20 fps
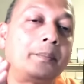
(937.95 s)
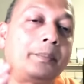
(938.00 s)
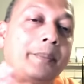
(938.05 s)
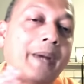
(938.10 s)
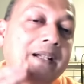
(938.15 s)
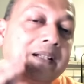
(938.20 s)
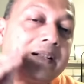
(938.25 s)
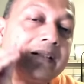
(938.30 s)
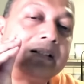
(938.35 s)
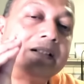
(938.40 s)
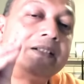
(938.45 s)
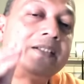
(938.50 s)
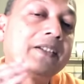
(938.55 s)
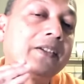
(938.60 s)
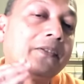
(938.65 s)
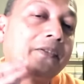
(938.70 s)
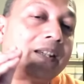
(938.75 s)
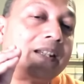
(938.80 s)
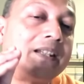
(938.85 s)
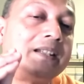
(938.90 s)
patterns
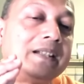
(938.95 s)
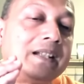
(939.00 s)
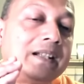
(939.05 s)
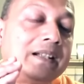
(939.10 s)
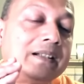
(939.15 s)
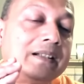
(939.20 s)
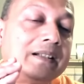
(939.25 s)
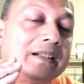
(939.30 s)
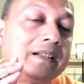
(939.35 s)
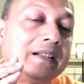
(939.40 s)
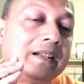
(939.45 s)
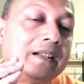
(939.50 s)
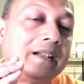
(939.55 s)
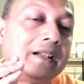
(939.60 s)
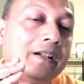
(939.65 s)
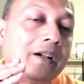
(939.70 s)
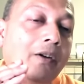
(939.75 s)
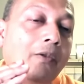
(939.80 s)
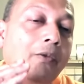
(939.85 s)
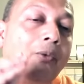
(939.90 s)
of thinking,
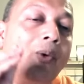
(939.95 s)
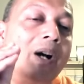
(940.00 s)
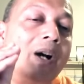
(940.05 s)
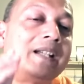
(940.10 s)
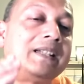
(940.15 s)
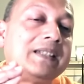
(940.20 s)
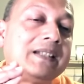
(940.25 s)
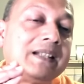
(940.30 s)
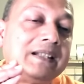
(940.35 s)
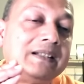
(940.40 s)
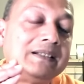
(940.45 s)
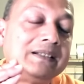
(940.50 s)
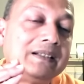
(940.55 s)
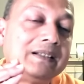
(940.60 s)
of wanting.